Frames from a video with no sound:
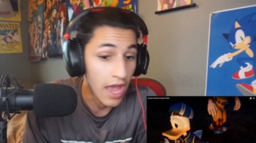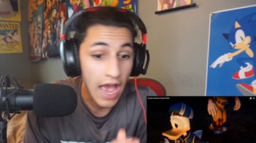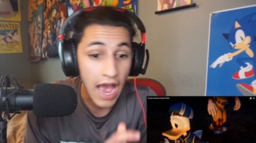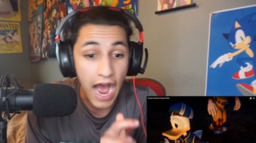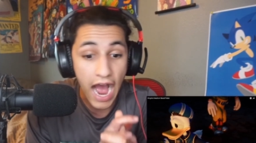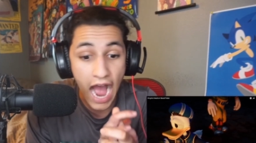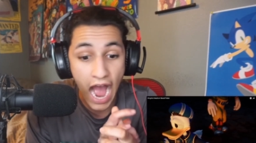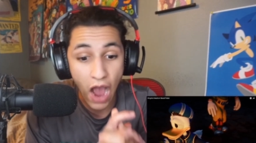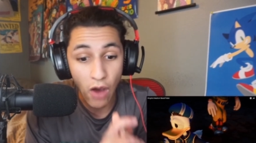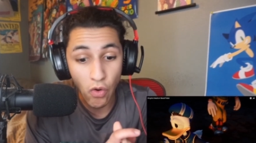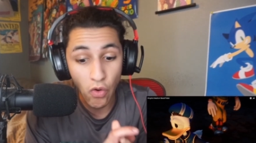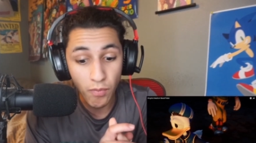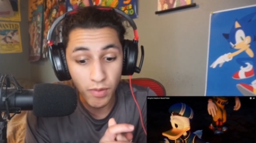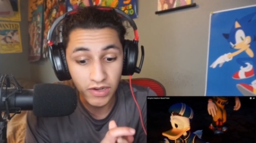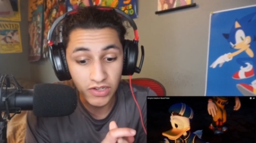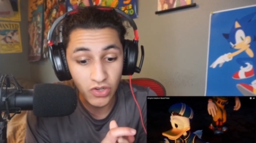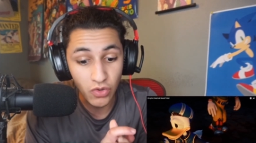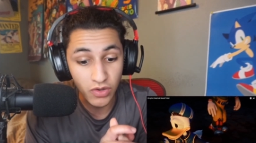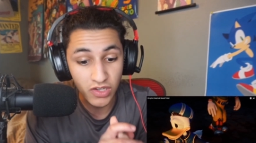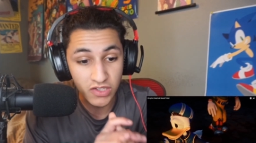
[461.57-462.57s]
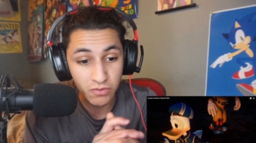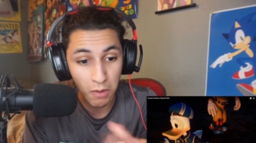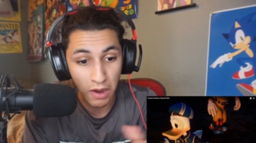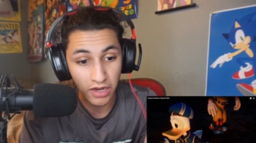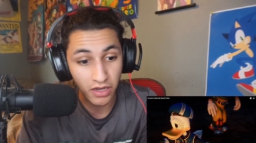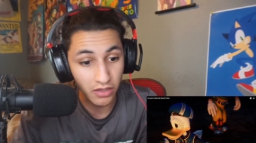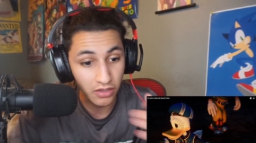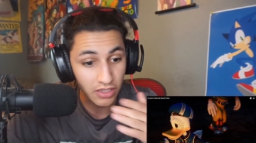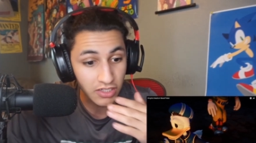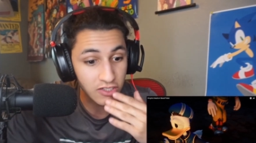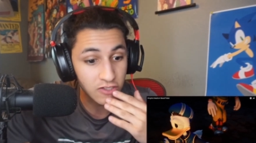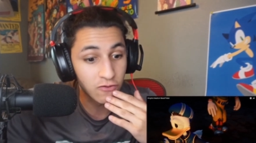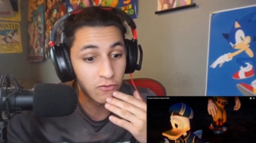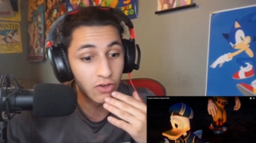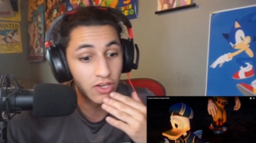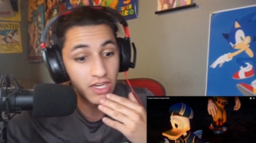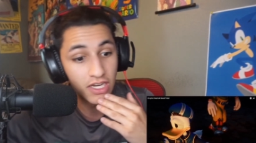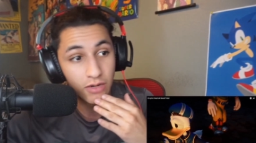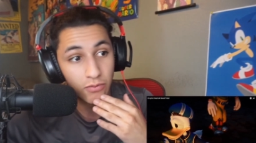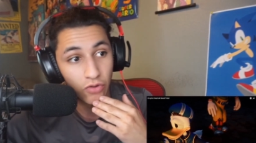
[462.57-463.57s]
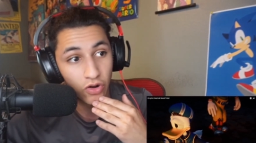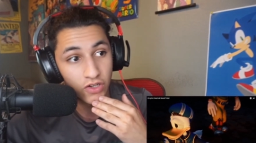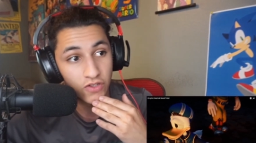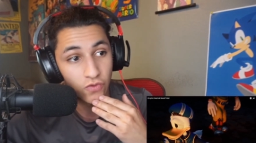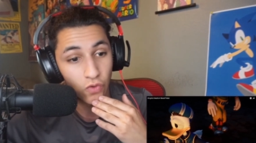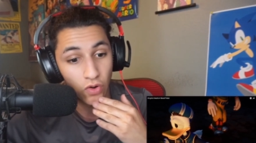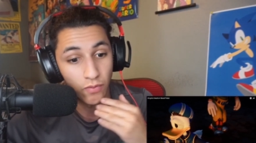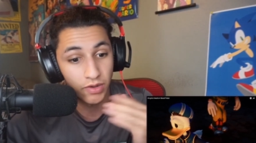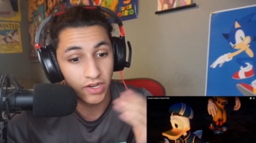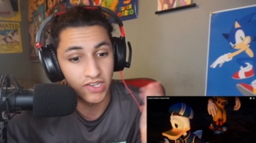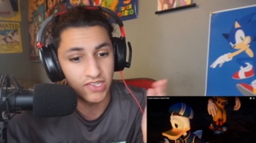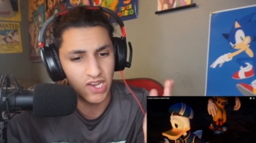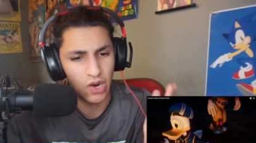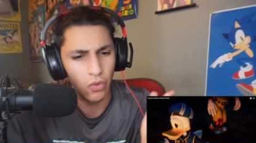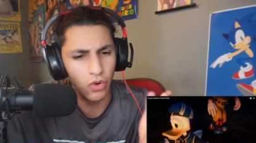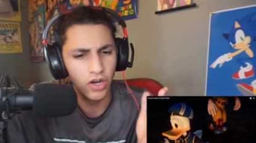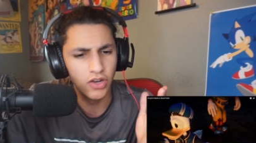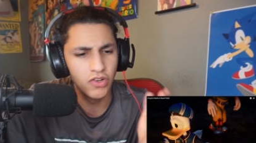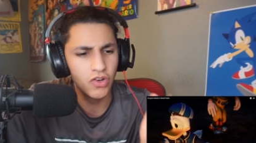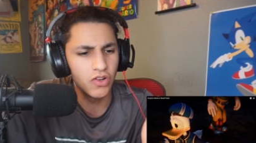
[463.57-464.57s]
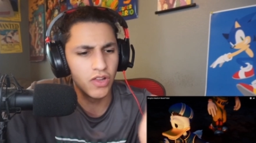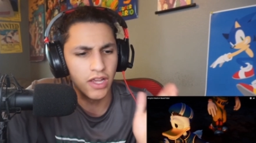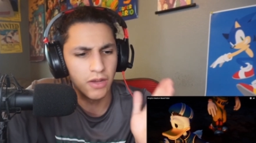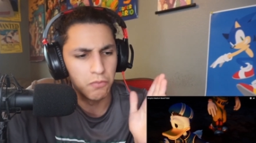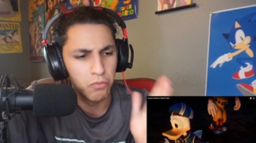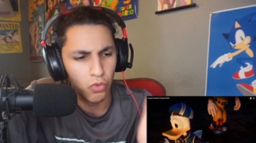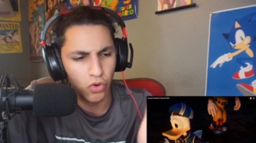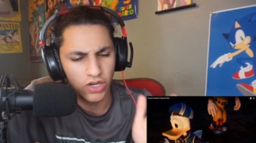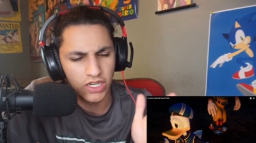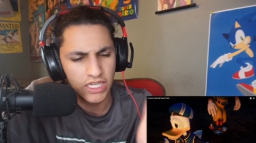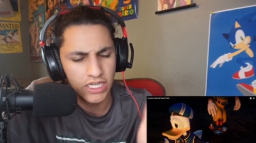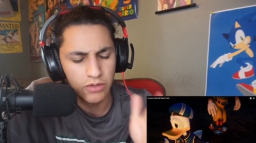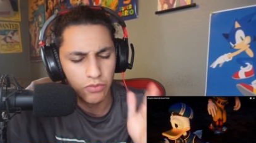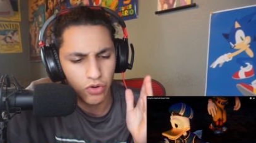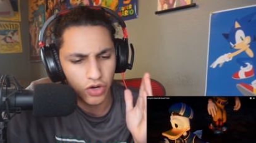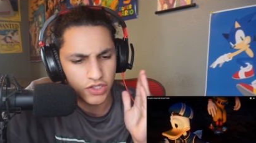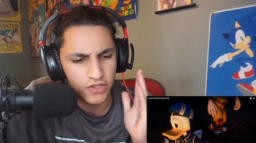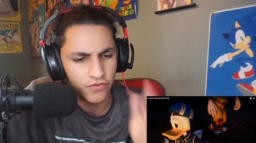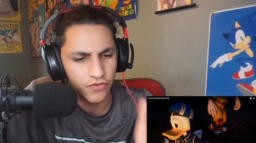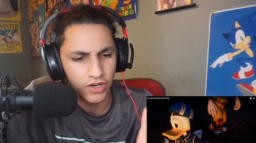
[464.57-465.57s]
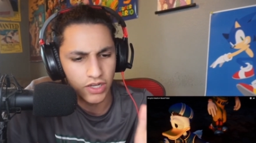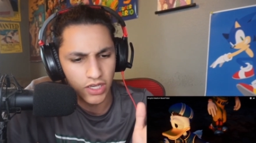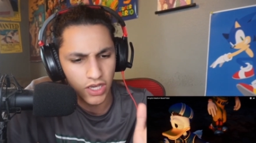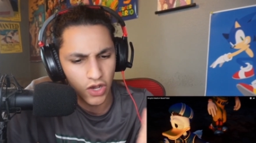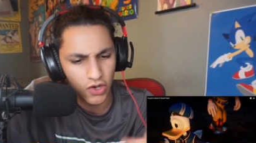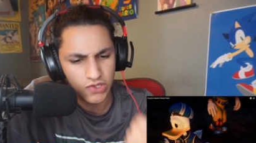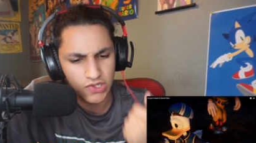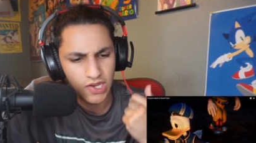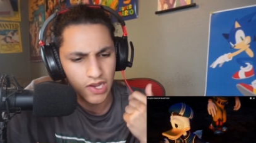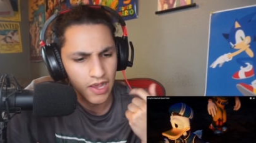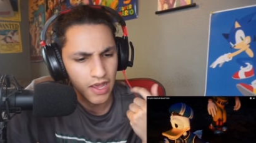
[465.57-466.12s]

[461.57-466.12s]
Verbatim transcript: I will be doing speculations for Kingdom Hearts 4 because I want to do like more Kingdom Hearts videos.